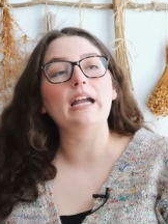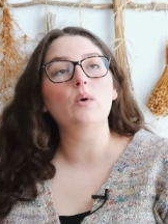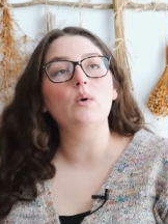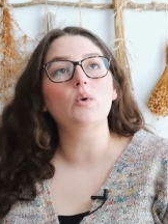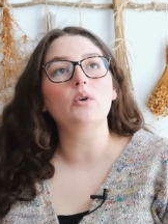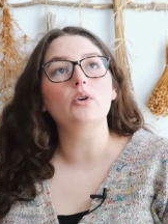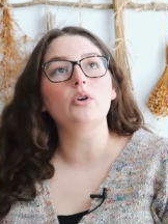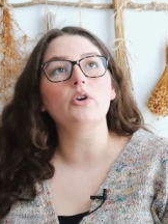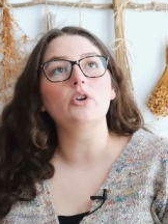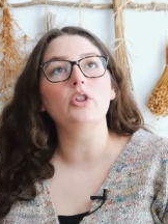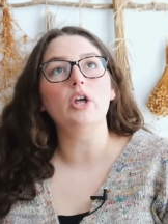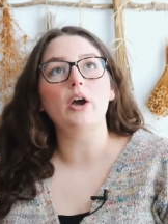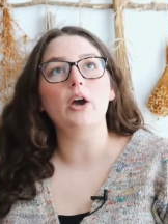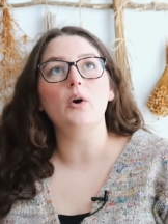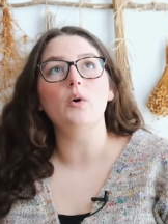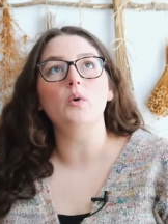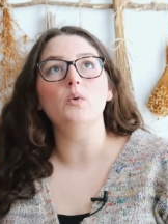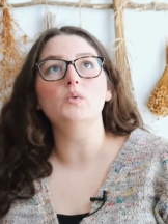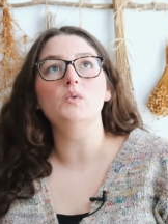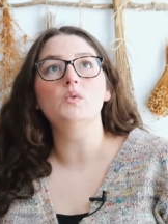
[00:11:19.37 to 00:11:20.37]
ordered
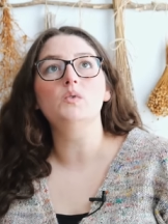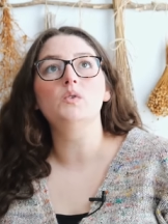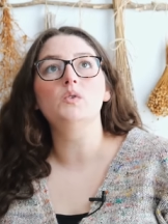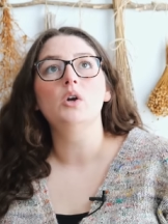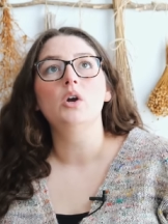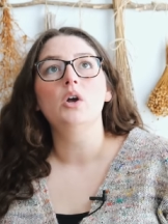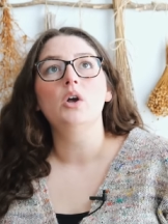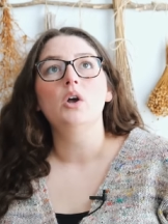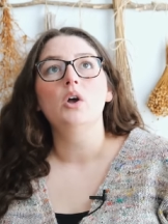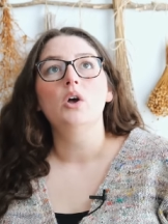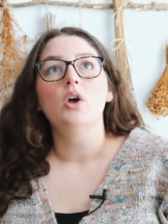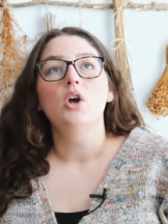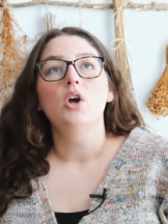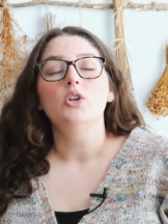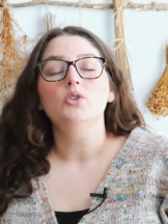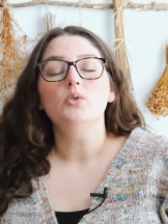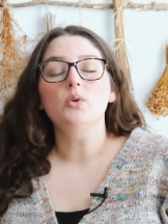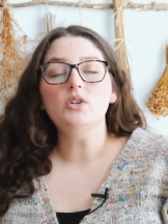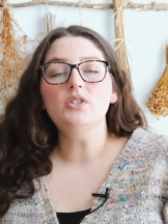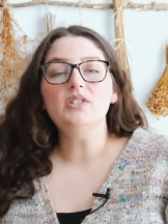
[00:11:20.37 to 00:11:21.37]
those
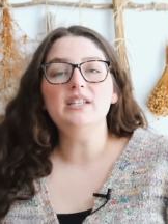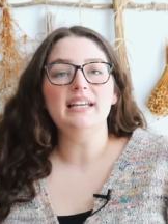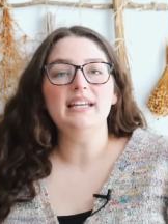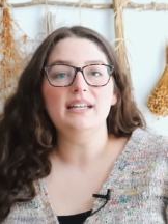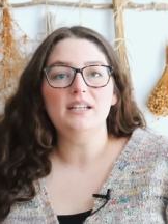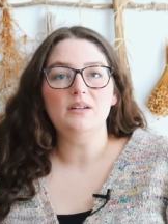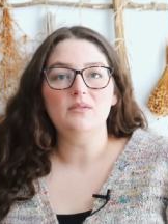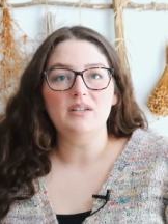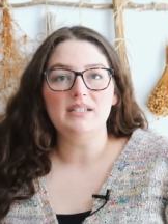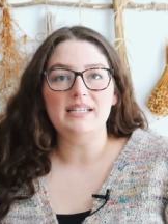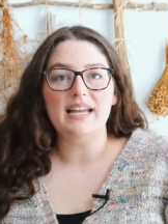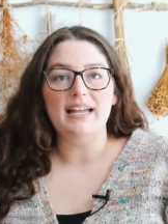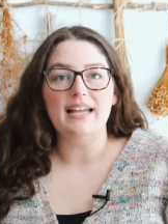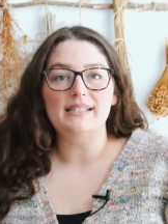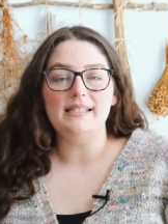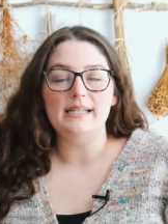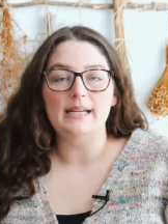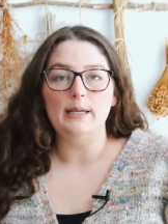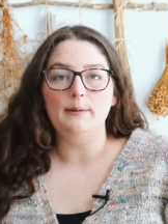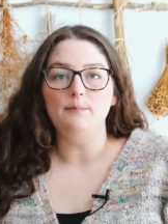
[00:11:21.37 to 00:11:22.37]
towards the end of the
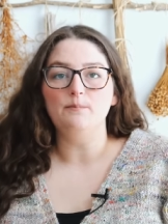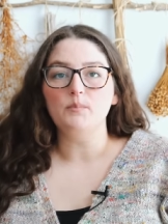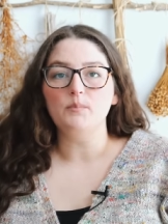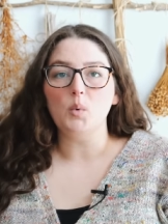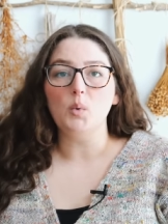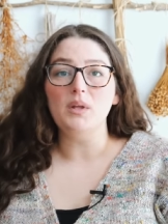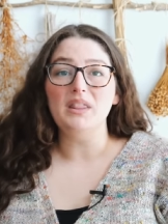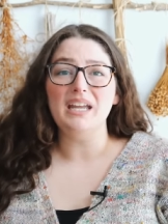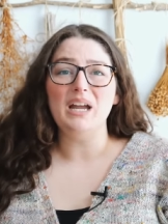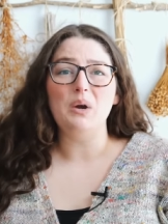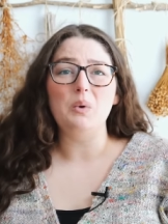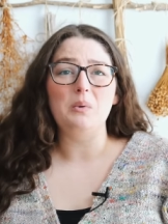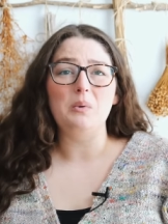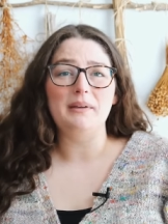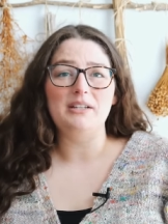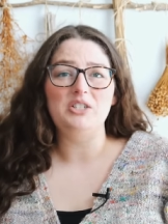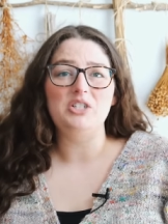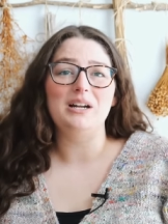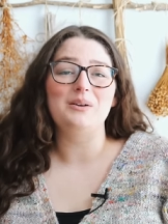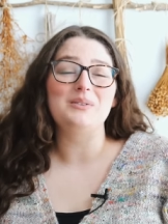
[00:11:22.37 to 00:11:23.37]
test knit. One thing I will
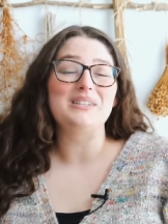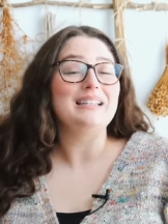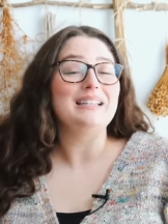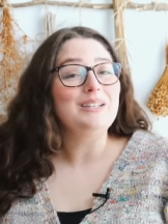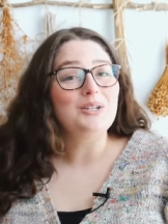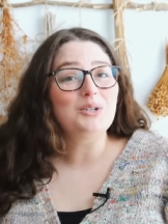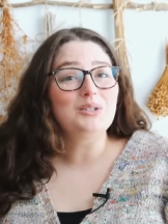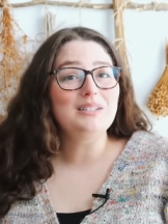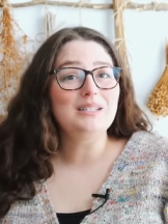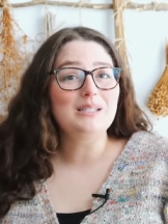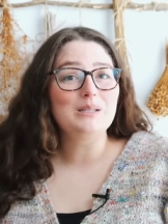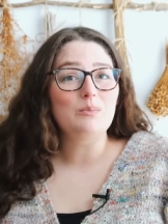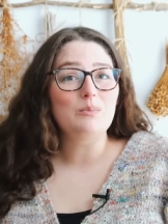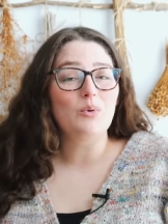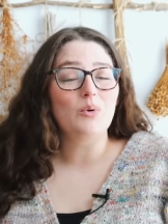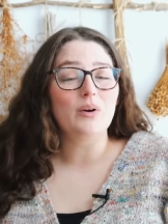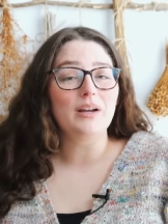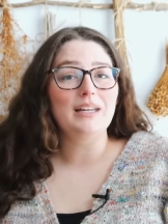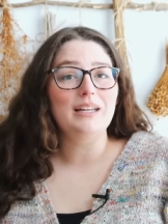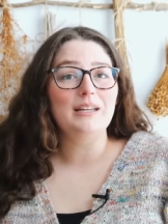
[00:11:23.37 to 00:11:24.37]
mention, I was a little
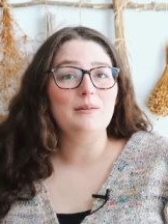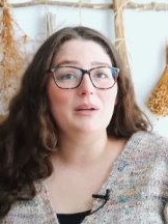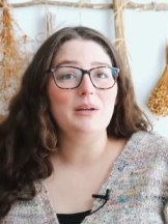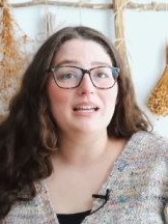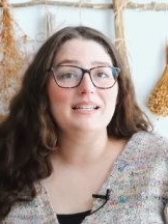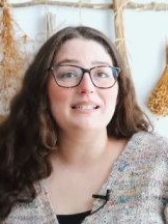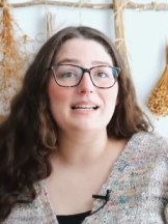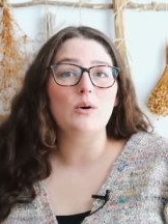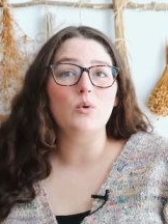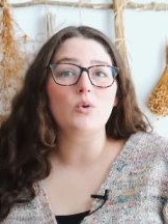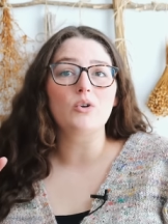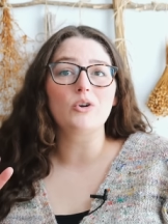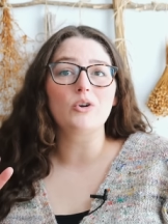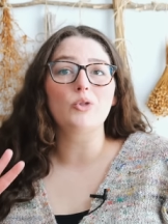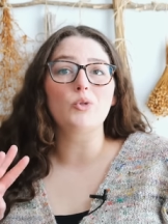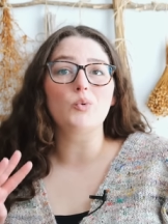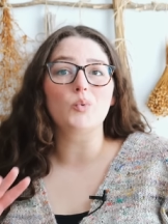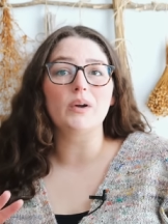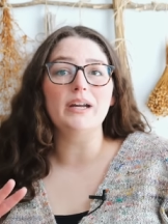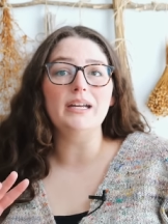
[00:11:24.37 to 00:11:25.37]
disappointed because I
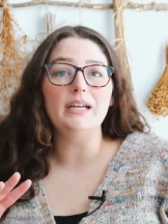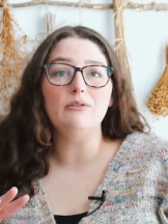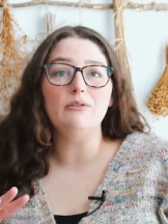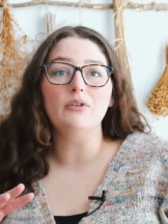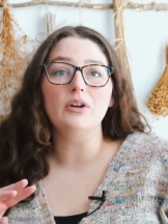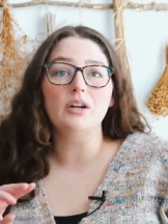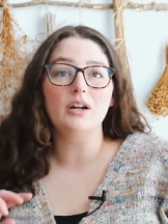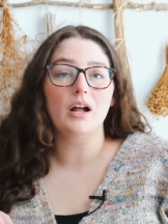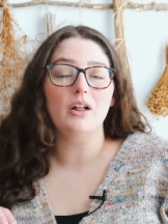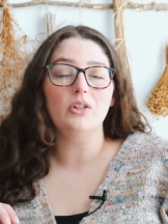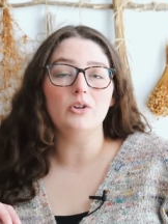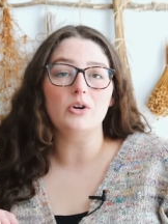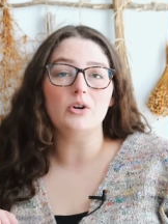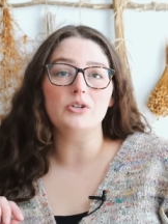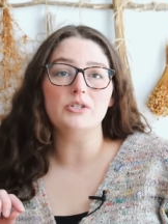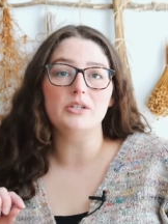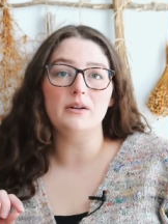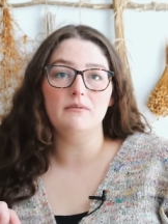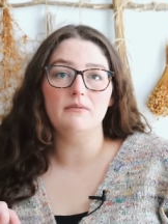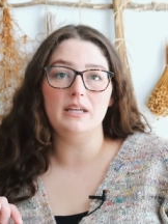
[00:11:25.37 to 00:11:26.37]
ordered 3 different
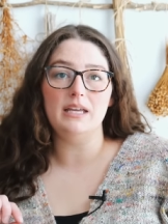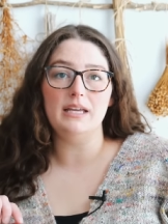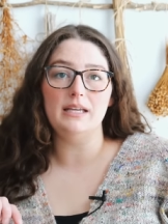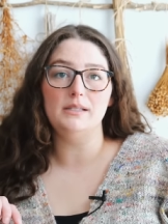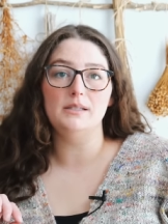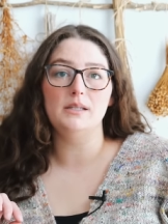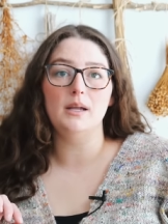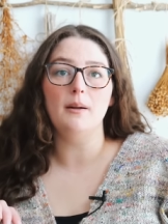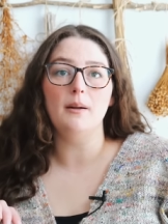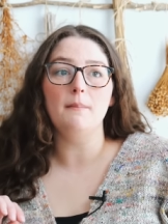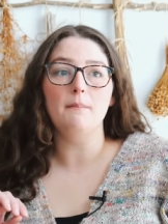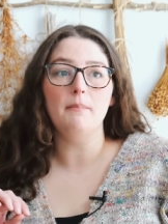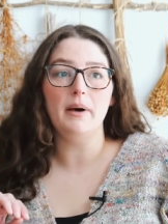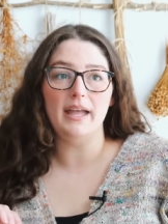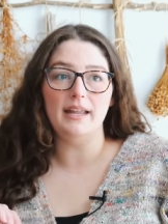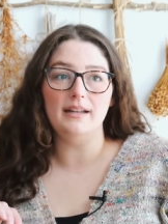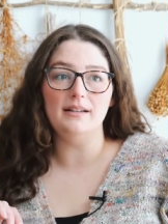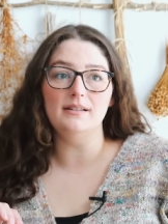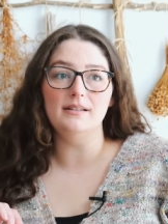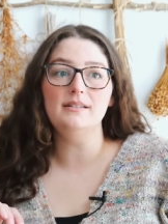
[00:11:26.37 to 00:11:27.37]
colors of these
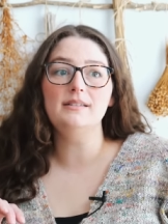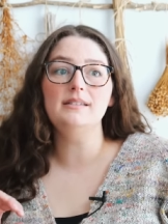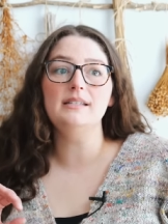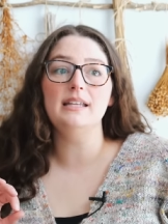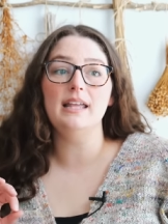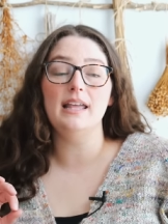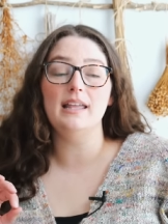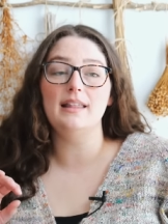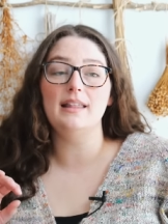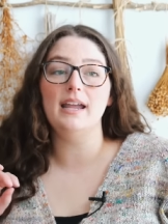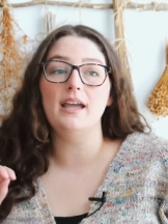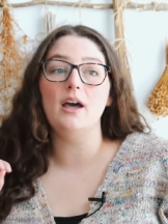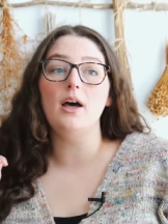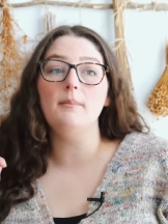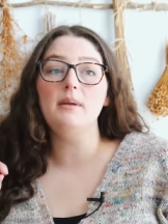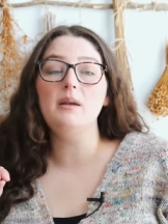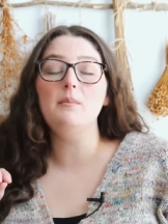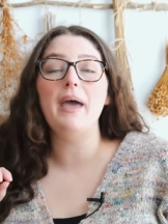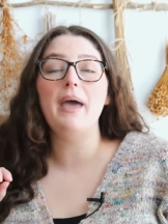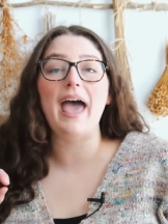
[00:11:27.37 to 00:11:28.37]
buttons, and they
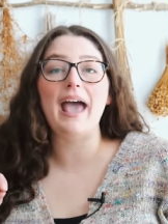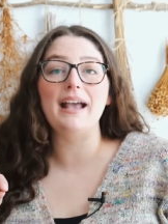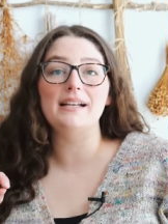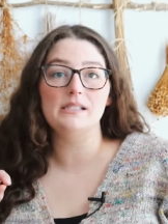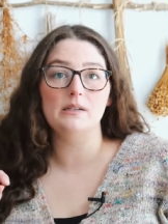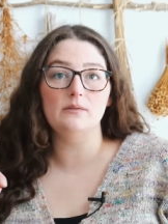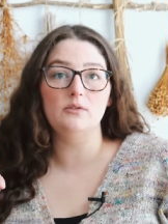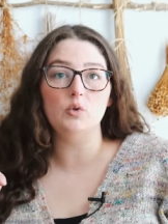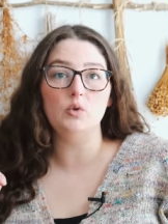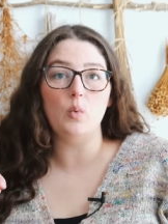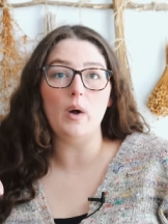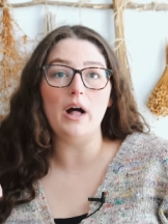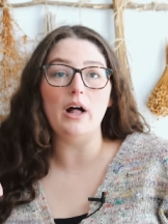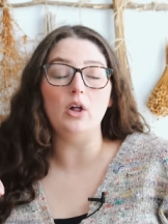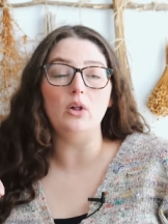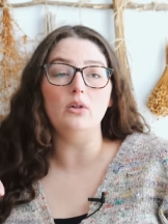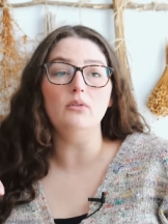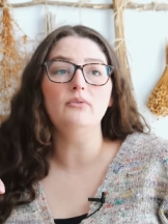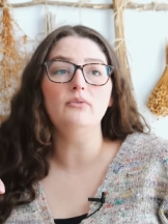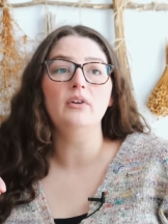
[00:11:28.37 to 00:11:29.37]
come in packs of
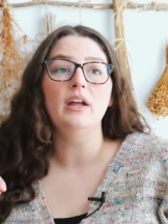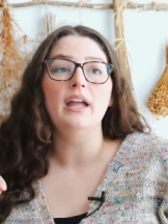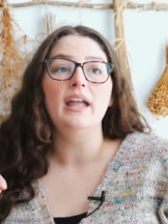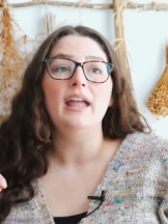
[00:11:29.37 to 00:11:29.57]
12.